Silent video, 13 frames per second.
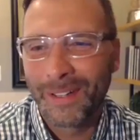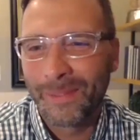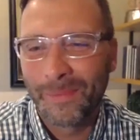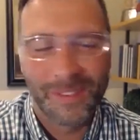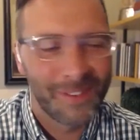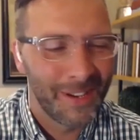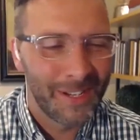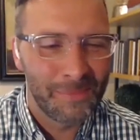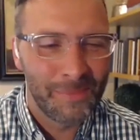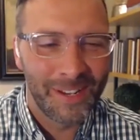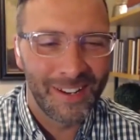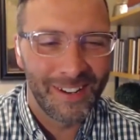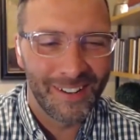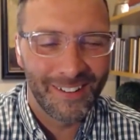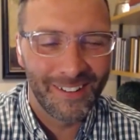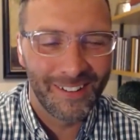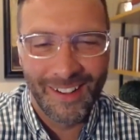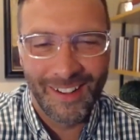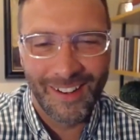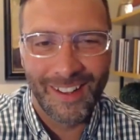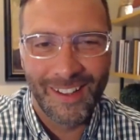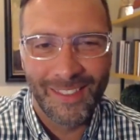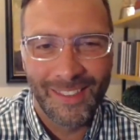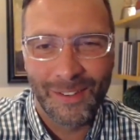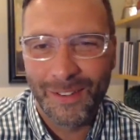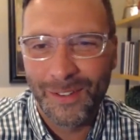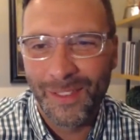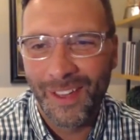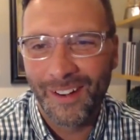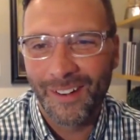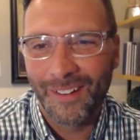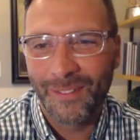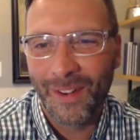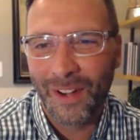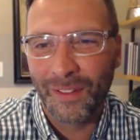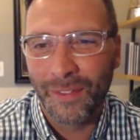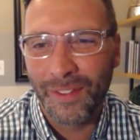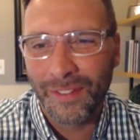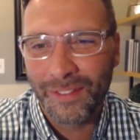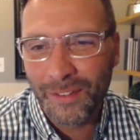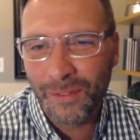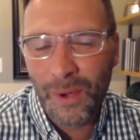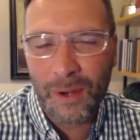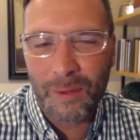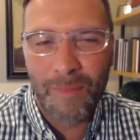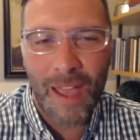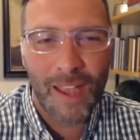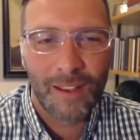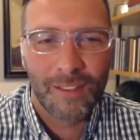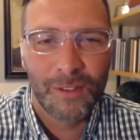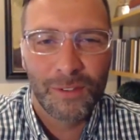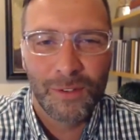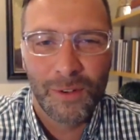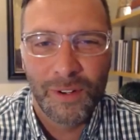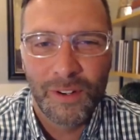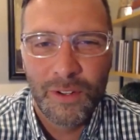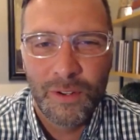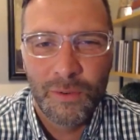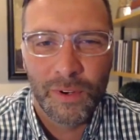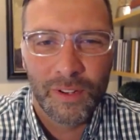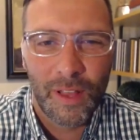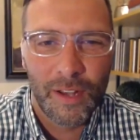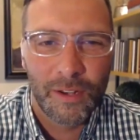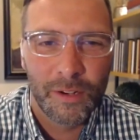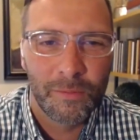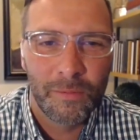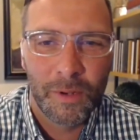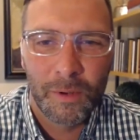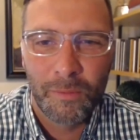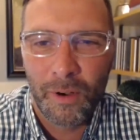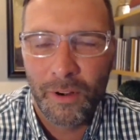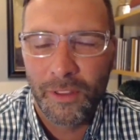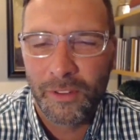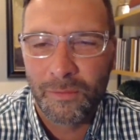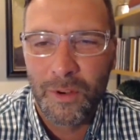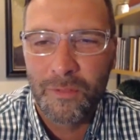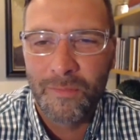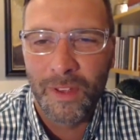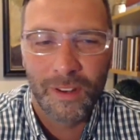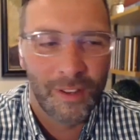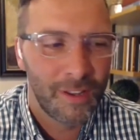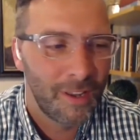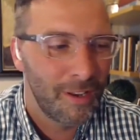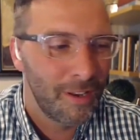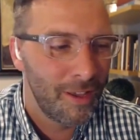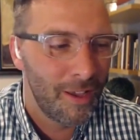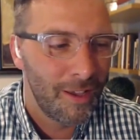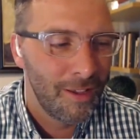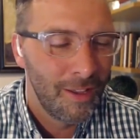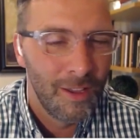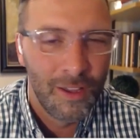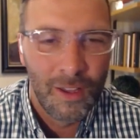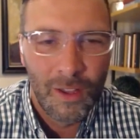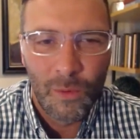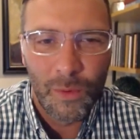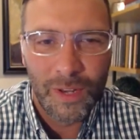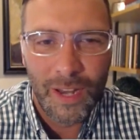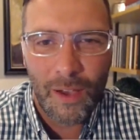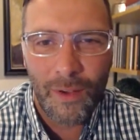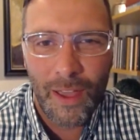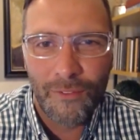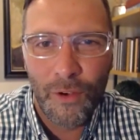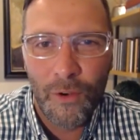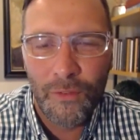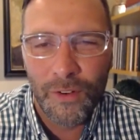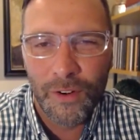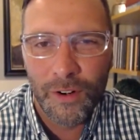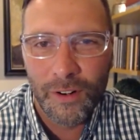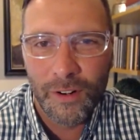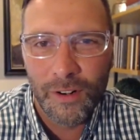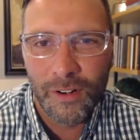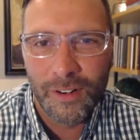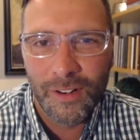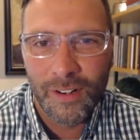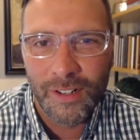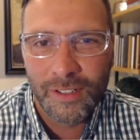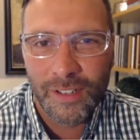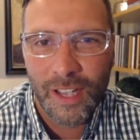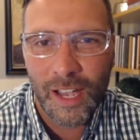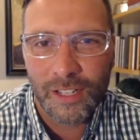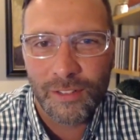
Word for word: great to be here. And again, those of you that are regular listeners, welcome back. Those of you who are new, we're glad you're you're part of this movement. Again, uh, we now have over gosh,